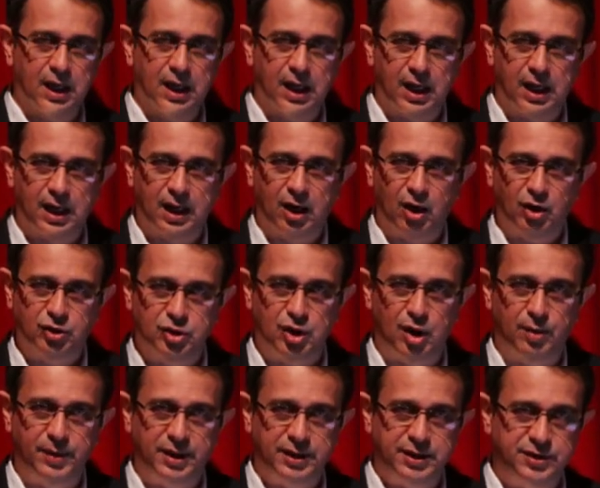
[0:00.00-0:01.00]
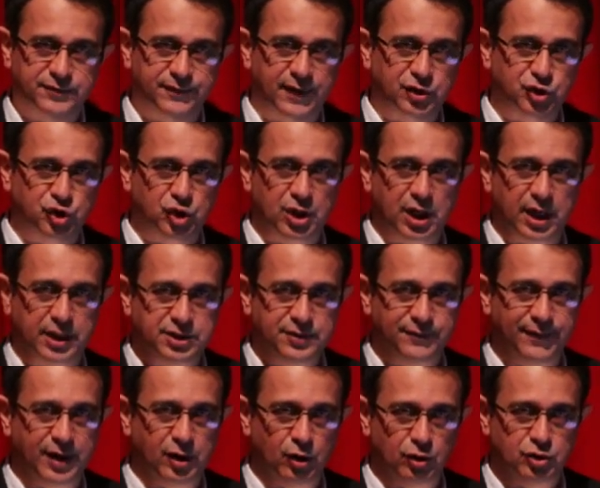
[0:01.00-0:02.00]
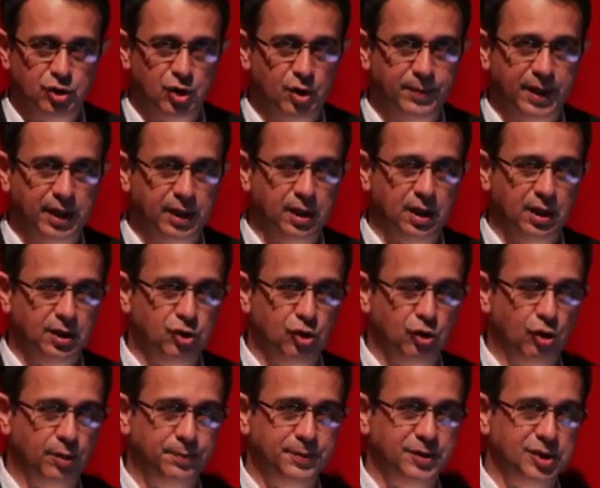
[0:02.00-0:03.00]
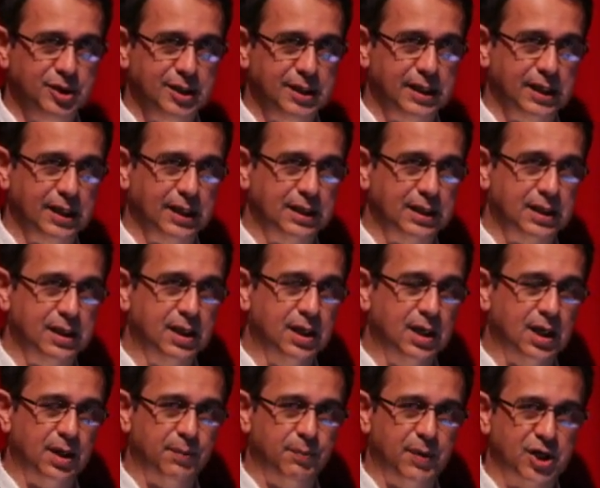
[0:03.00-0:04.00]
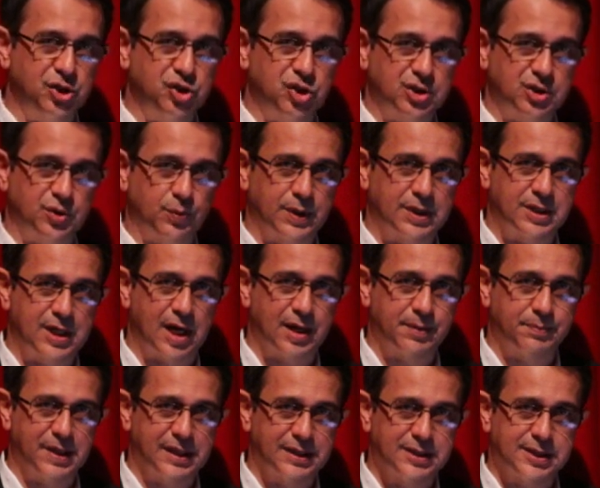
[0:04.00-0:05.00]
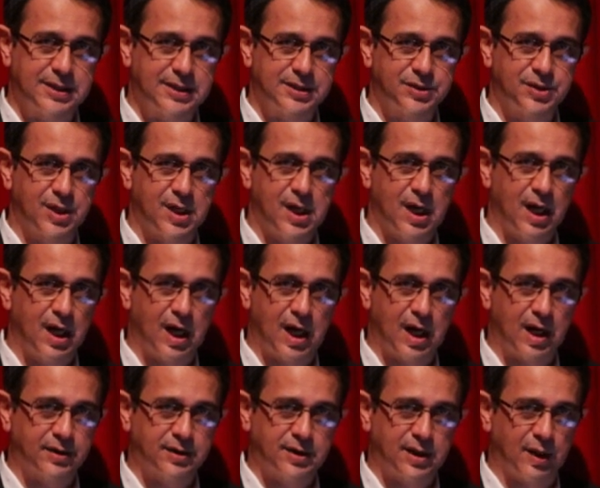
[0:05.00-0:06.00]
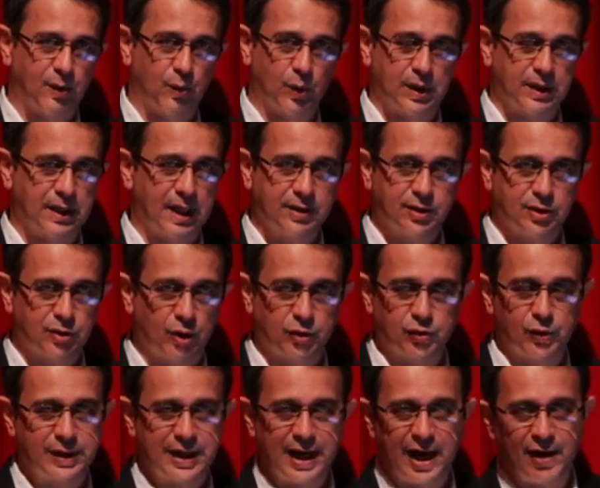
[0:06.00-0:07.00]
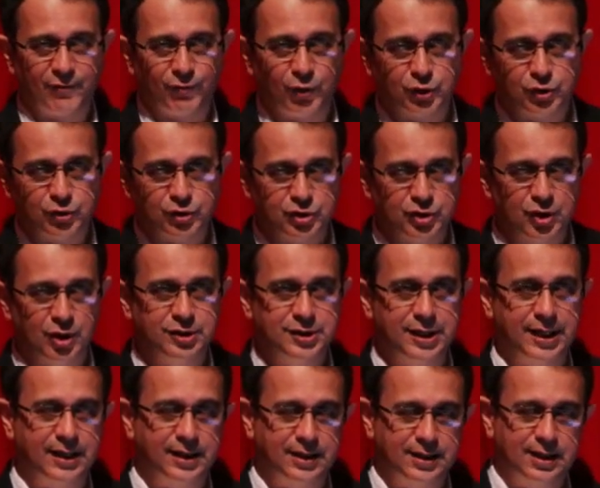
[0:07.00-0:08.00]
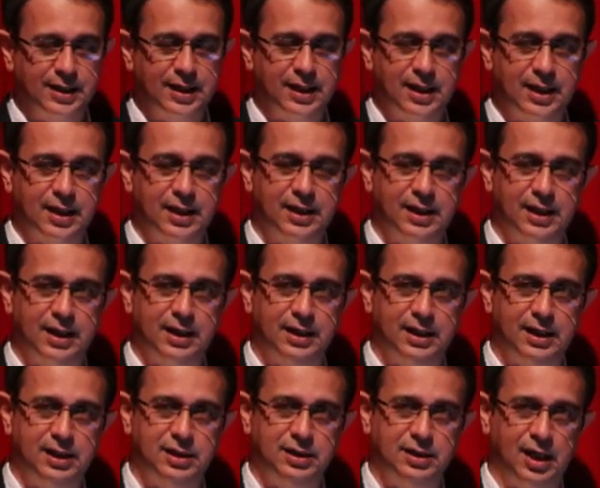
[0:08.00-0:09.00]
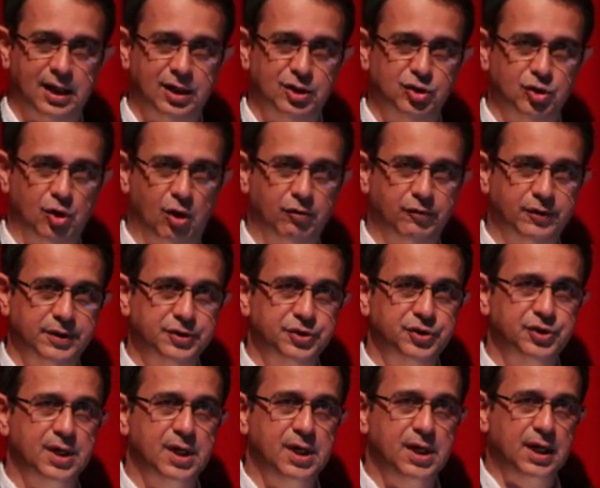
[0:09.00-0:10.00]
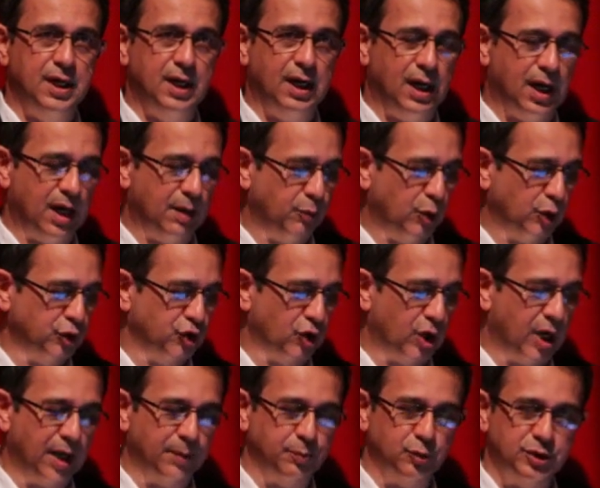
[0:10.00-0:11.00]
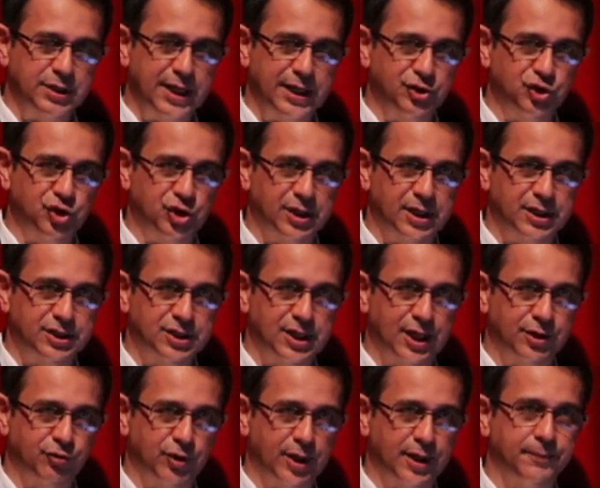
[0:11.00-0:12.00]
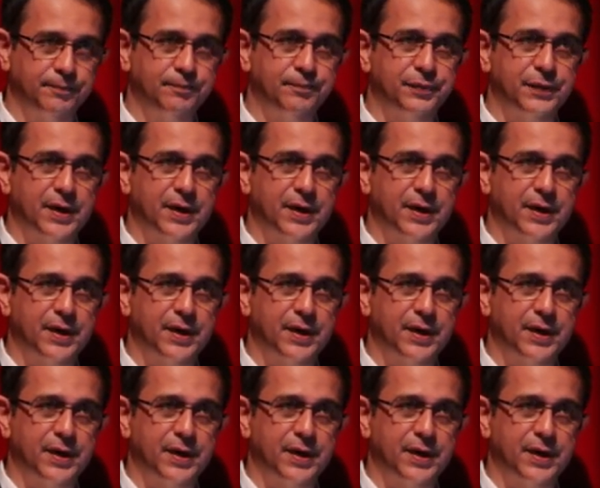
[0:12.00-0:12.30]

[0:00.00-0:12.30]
autonomic dysfunction, like severe autonomic neuropathy in patients with diabetes, they will not only have orthostatic intolerance, postural hypotension, etc.